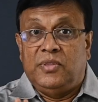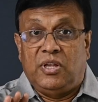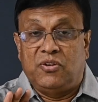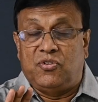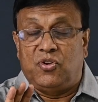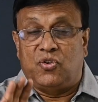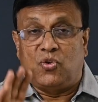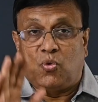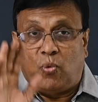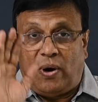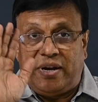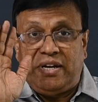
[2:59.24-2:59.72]
This
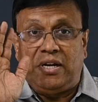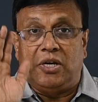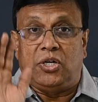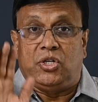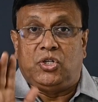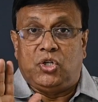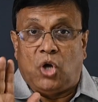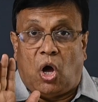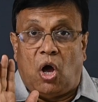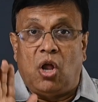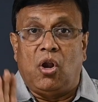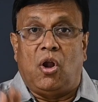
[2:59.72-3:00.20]
is quite a
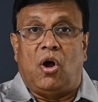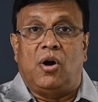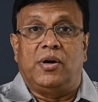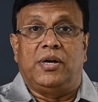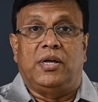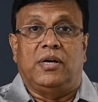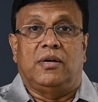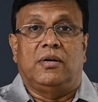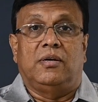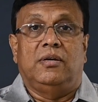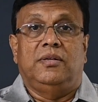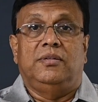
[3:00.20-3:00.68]
tall
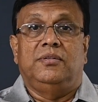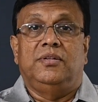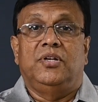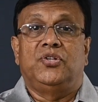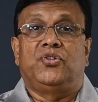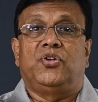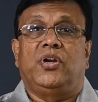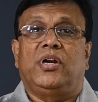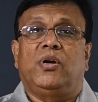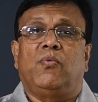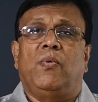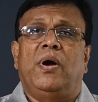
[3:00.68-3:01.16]
order.
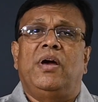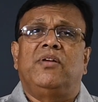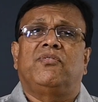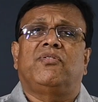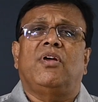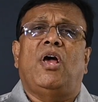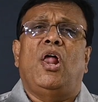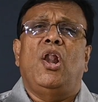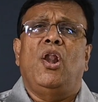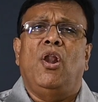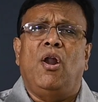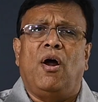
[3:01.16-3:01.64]
This requires
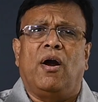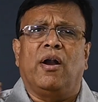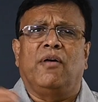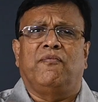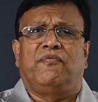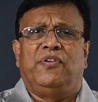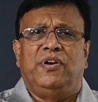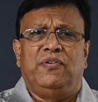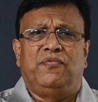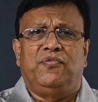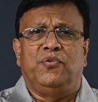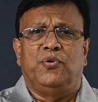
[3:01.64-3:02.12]
a lot
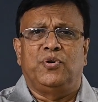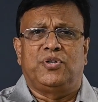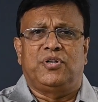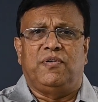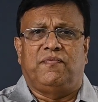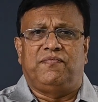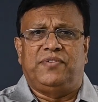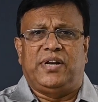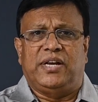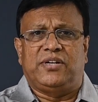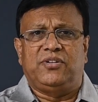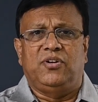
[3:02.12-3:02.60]
of infusion
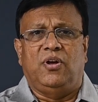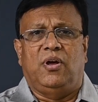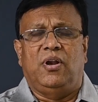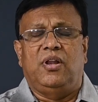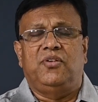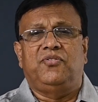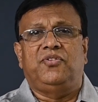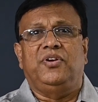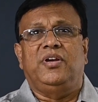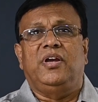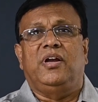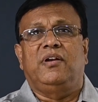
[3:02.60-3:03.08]
of
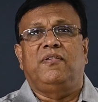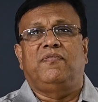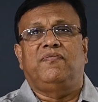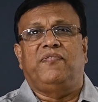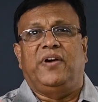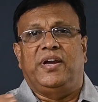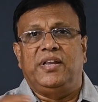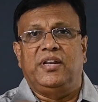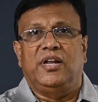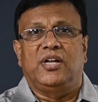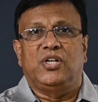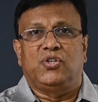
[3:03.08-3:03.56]
technology and
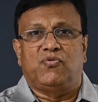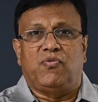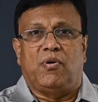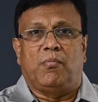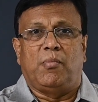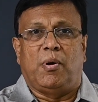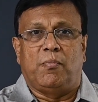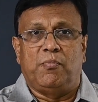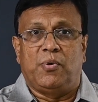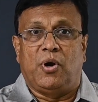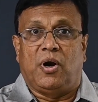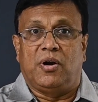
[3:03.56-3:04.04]
finance
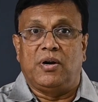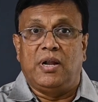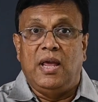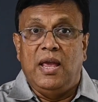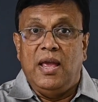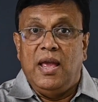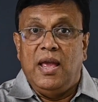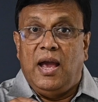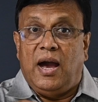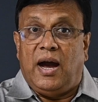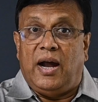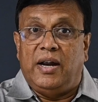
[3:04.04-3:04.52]
from abroad
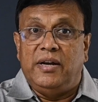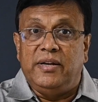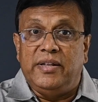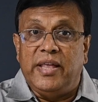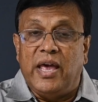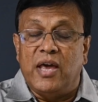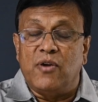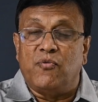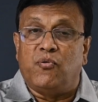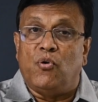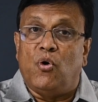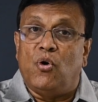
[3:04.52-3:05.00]
and
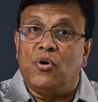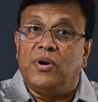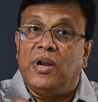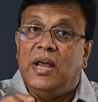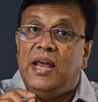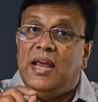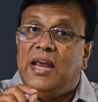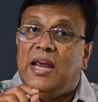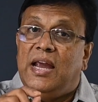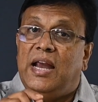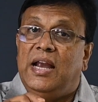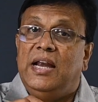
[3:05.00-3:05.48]
therefore
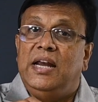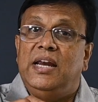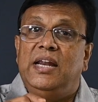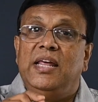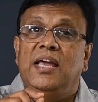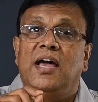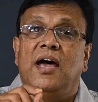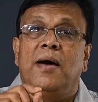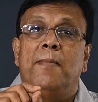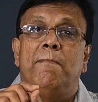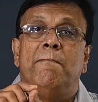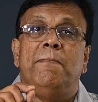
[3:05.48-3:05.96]

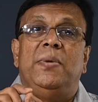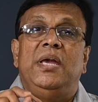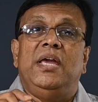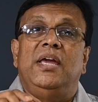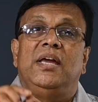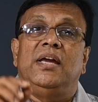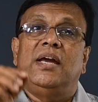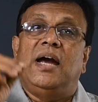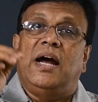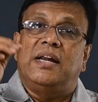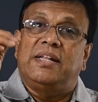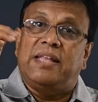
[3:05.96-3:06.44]
India
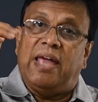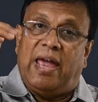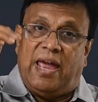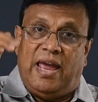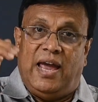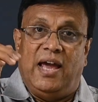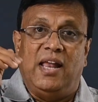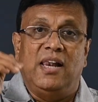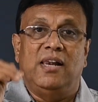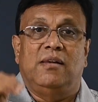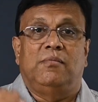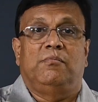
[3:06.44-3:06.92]
being at the
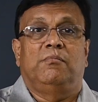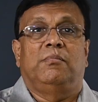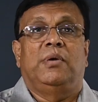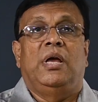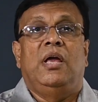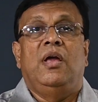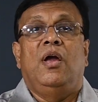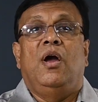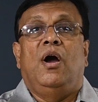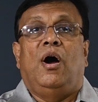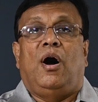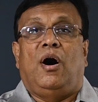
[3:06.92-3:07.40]
helm
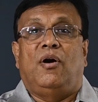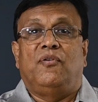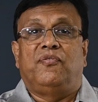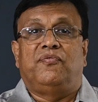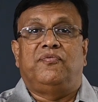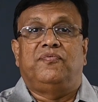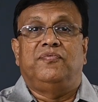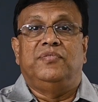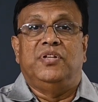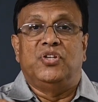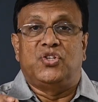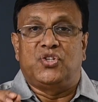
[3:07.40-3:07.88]

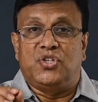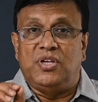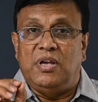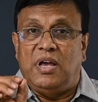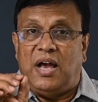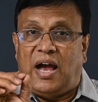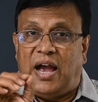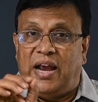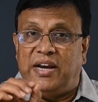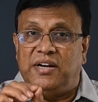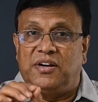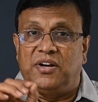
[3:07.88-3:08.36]
of this
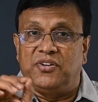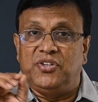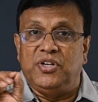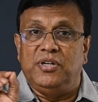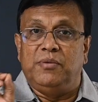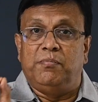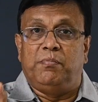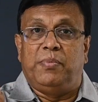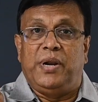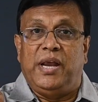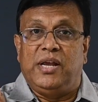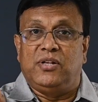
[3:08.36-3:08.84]

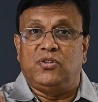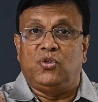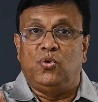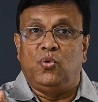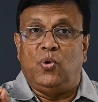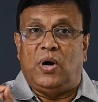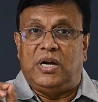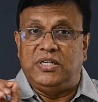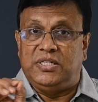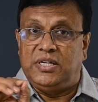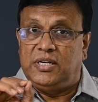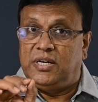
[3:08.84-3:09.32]
hydrogen
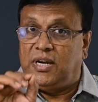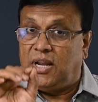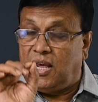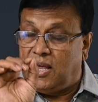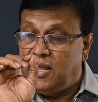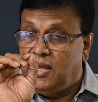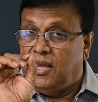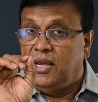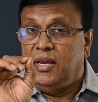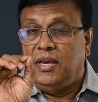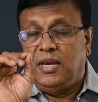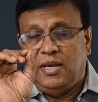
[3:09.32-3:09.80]
breakthrough
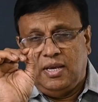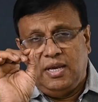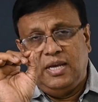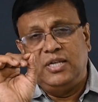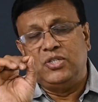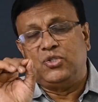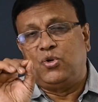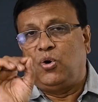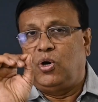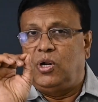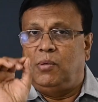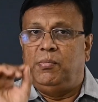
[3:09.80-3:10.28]
agenda
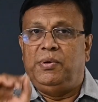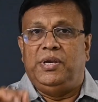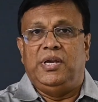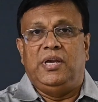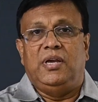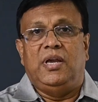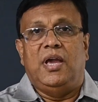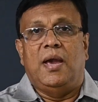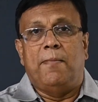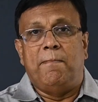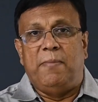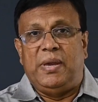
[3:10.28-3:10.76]
is going to
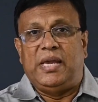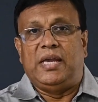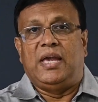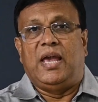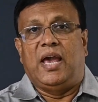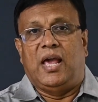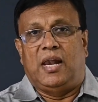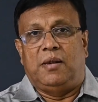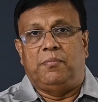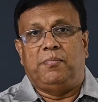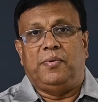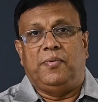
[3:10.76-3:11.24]
be a big
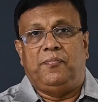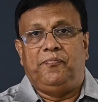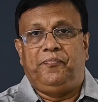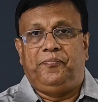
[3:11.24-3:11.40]
help.